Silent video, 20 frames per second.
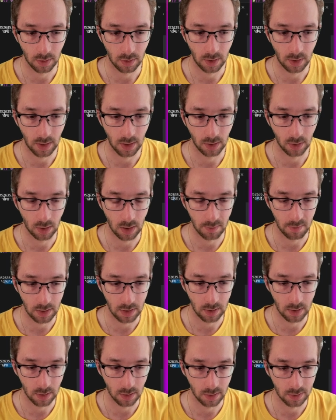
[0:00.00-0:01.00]
are going to
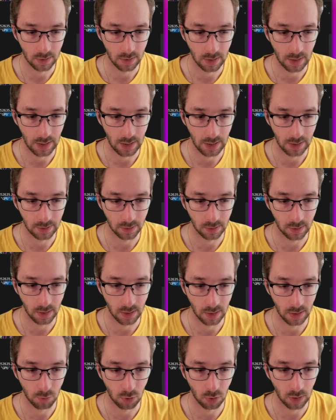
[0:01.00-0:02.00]
be highlighted here
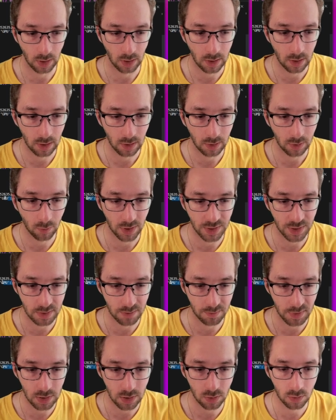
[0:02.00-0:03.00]
more clearly. 1
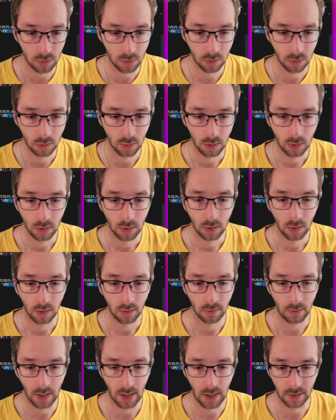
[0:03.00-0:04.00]
GPU,
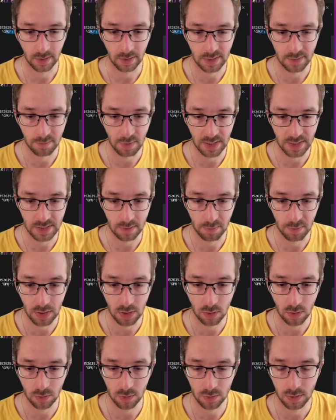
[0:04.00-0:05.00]
there are this many
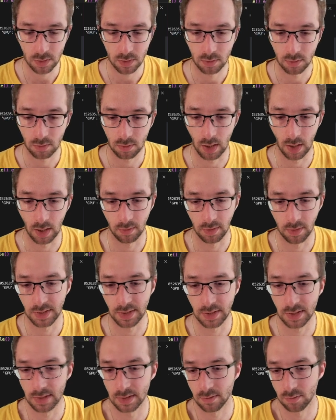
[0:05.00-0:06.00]
CPUs, and this
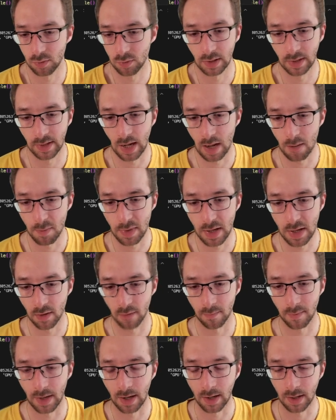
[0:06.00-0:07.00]
is, well, the IP
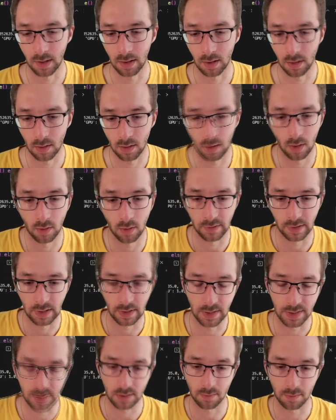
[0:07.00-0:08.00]
of the
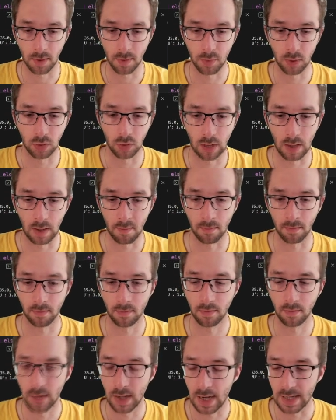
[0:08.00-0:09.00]
desktop computer I'm
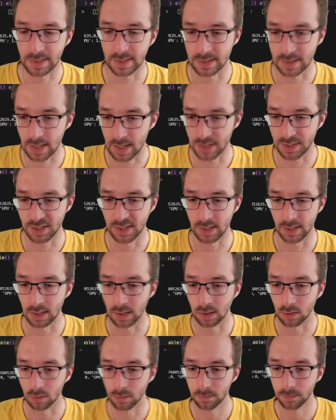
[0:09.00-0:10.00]
SSHing
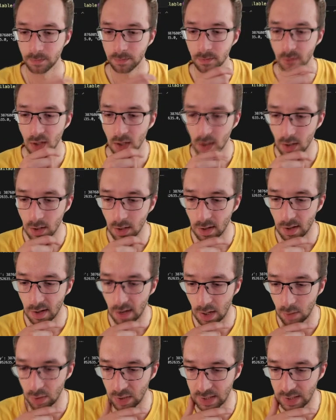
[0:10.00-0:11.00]
into.
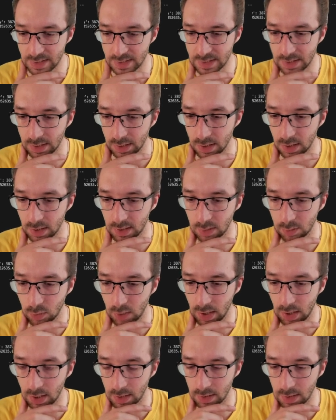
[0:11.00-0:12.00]
And we can see here that we are
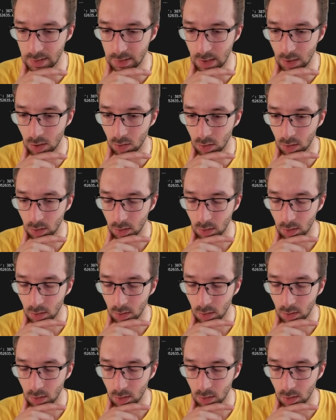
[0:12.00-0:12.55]
getting the log